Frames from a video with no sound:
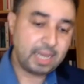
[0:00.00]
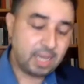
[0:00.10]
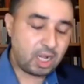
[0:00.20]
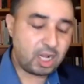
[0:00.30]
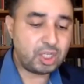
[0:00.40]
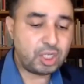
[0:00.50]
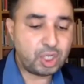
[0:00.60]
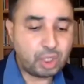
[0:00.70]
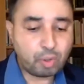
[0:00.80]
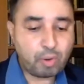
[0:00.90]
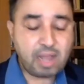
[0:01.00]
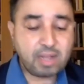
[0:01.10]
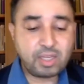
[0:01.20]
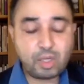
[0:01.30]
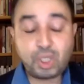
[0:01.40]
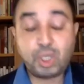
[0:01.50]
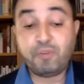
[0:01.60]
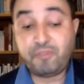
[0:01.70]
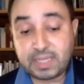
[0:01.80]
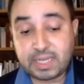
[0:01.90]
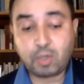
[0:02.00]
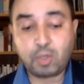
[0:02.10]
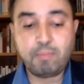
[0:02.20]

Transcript: the geophysical